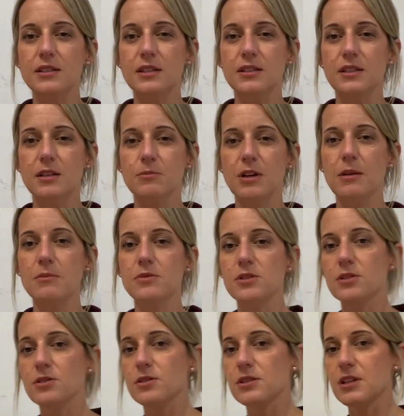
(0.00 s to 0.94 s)
and sometimes
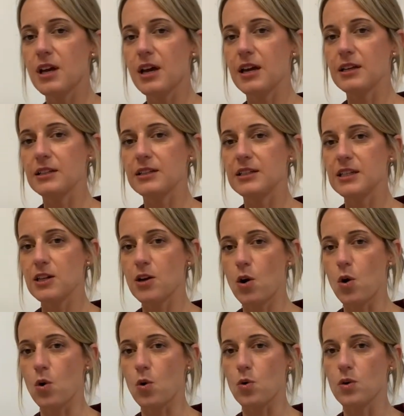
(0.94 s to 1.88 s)
they'll sign
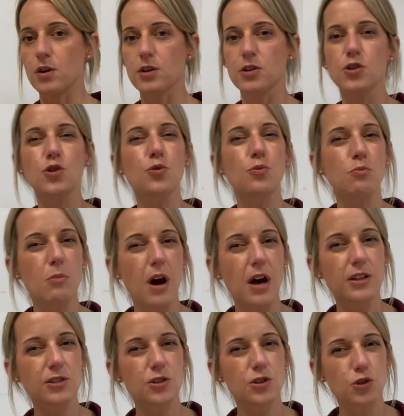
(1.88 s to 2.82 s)
DO, you
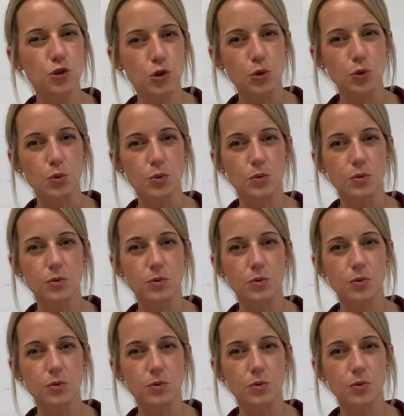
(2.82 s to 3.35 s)
must do.